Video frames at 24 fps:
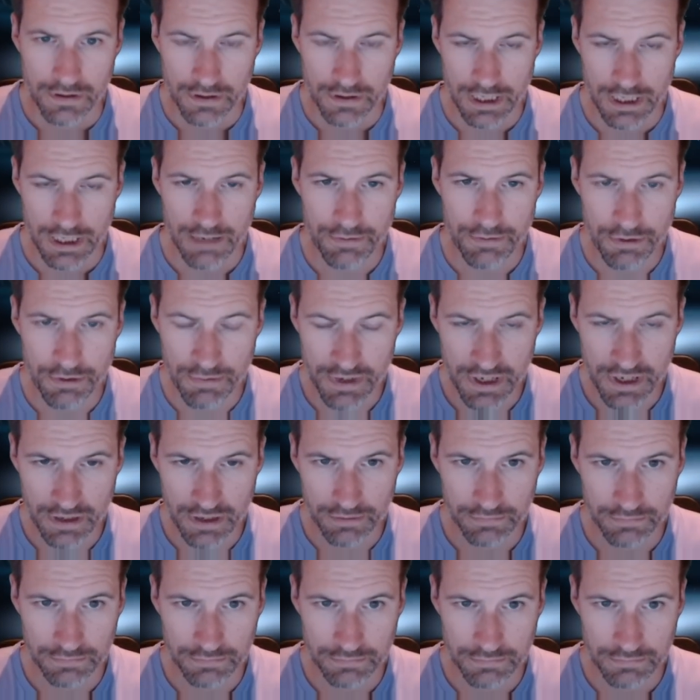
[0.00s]
Come on, Yumiko.
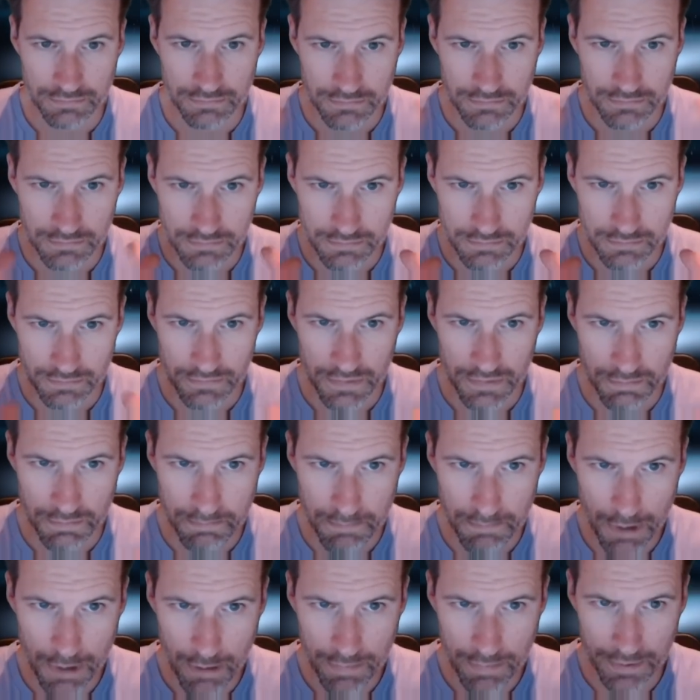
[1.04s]

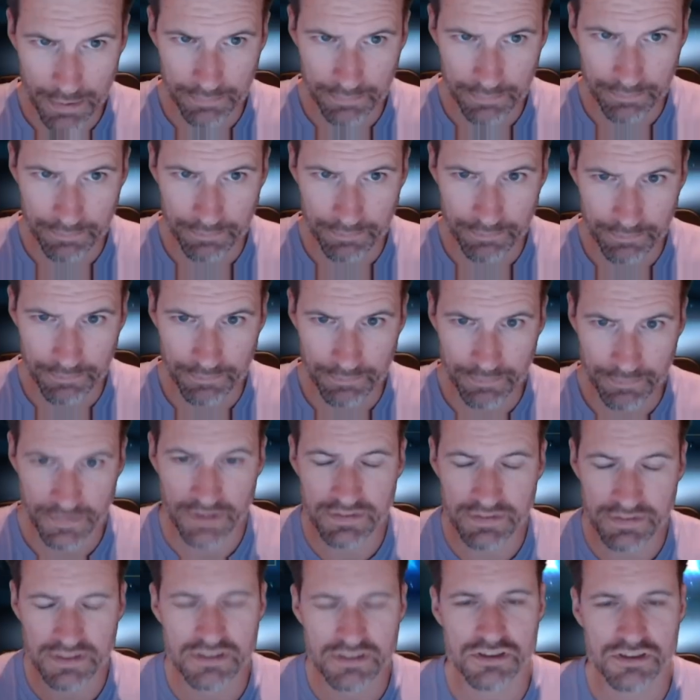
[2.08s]
Pop.
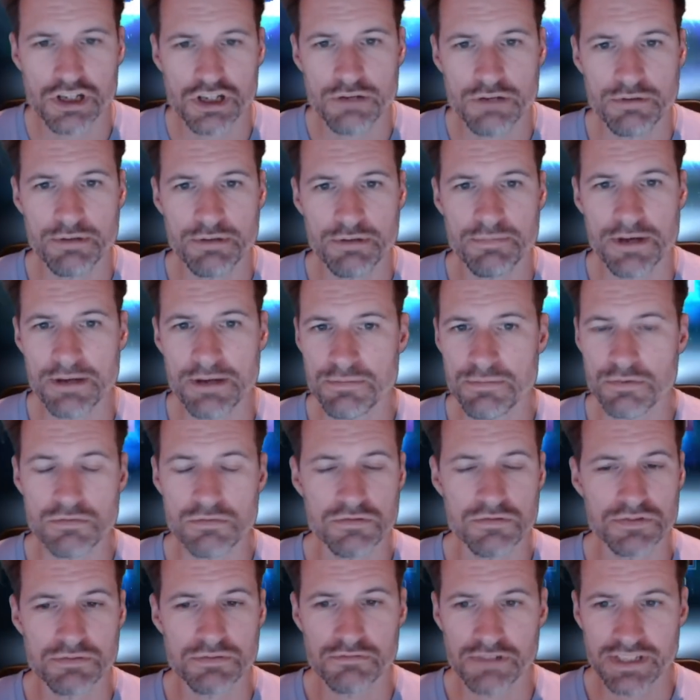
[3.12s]
I've seen so many people
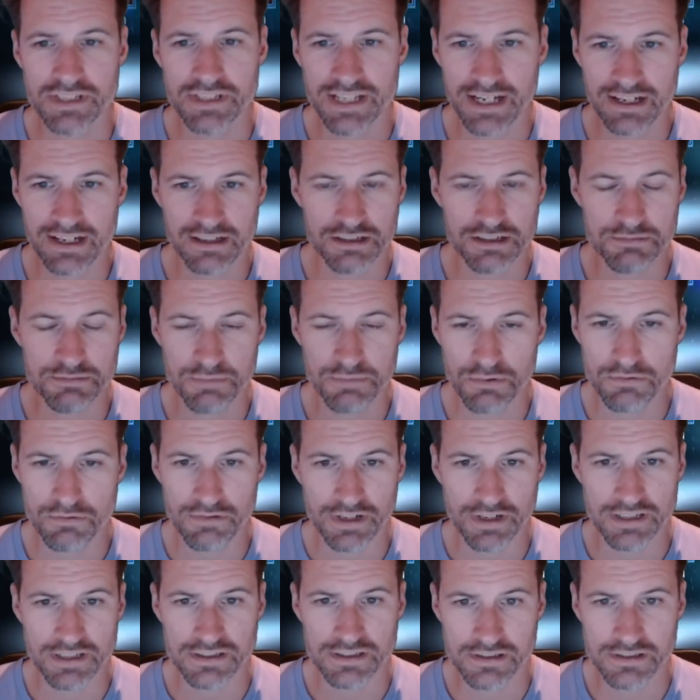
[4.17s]
with some ridiculous pull
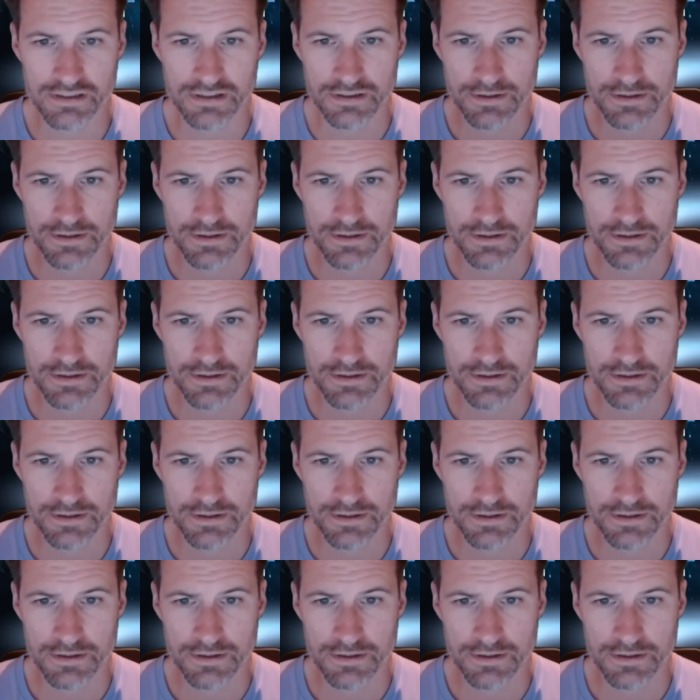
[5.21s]
rates.